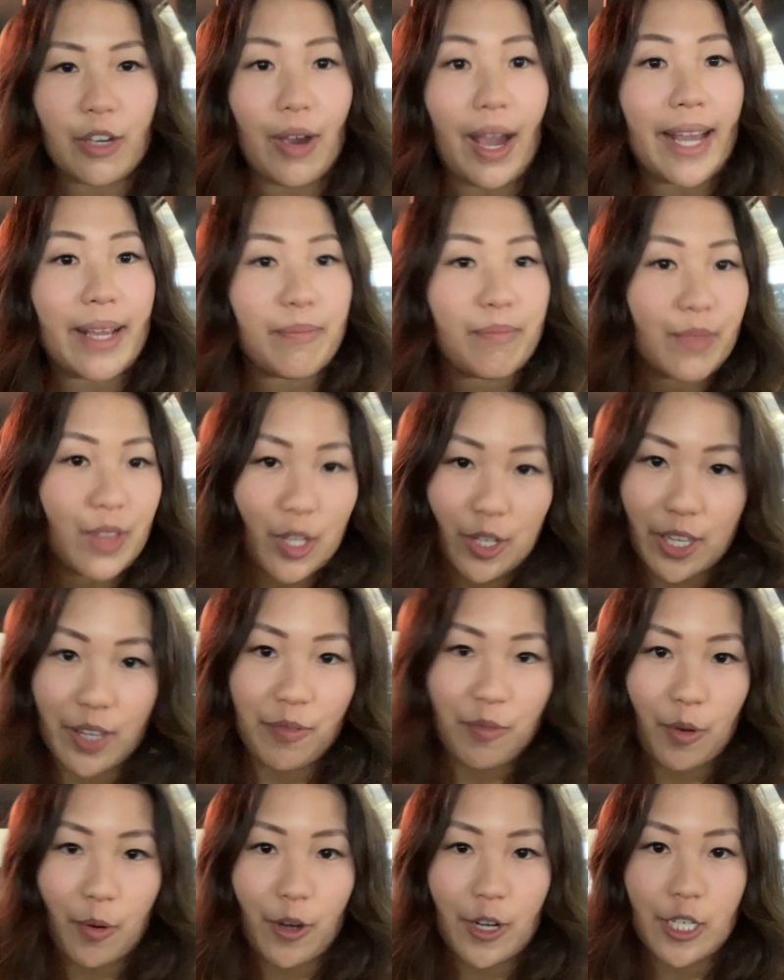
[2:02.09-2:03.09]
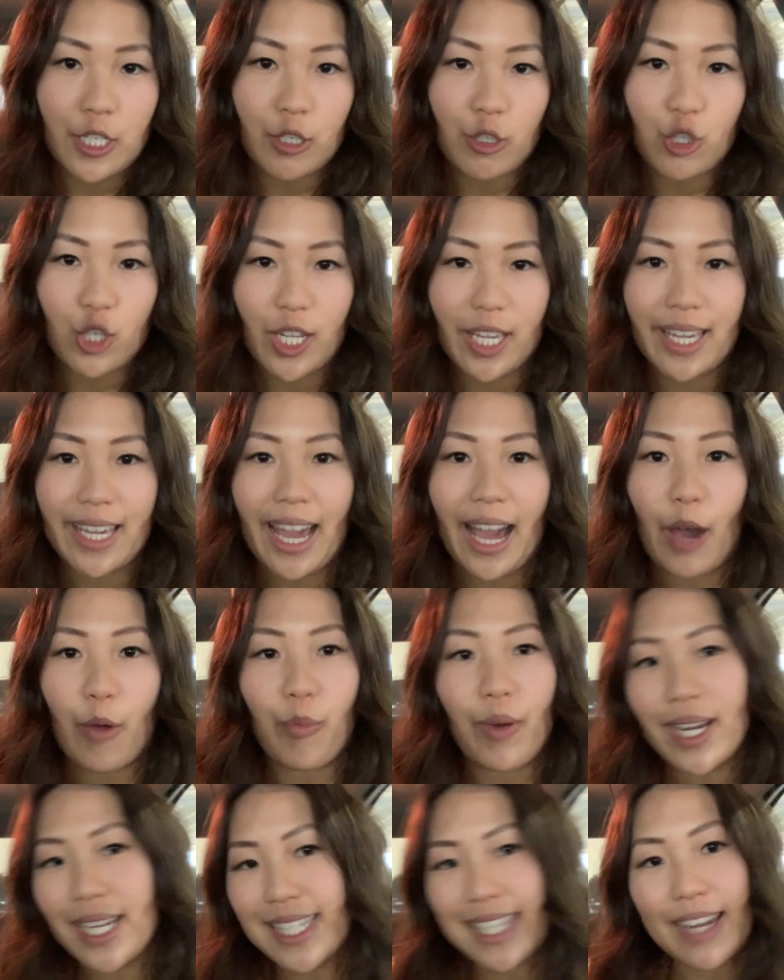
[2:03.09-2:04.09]
I'm looking forward to checking
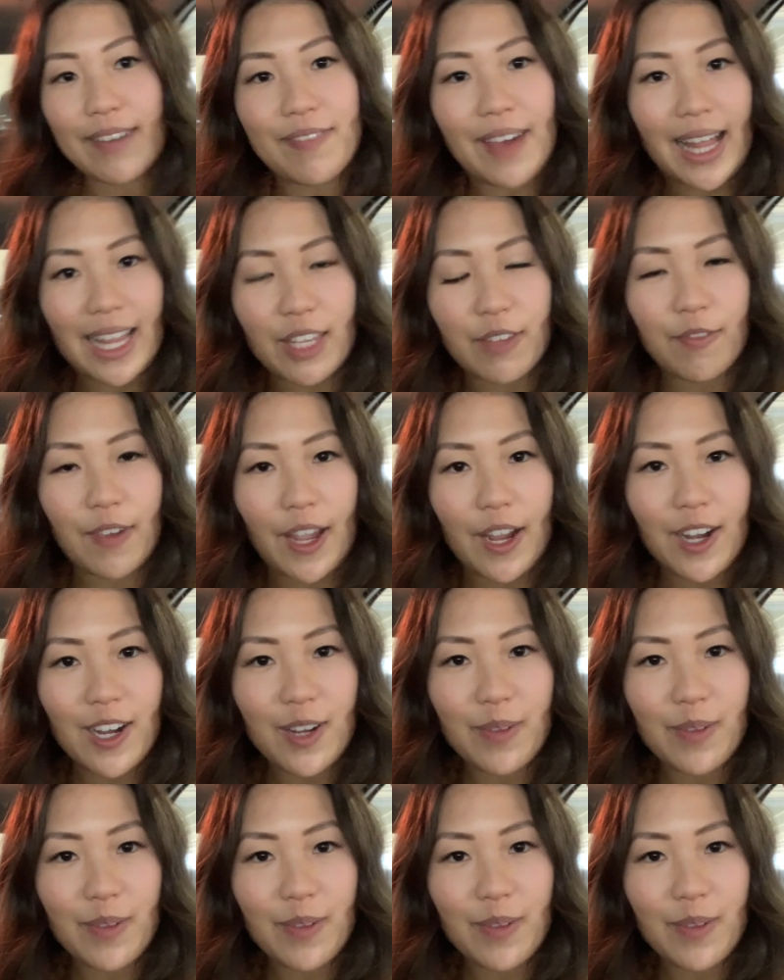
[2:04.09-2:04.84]
out what is at Valley Fair.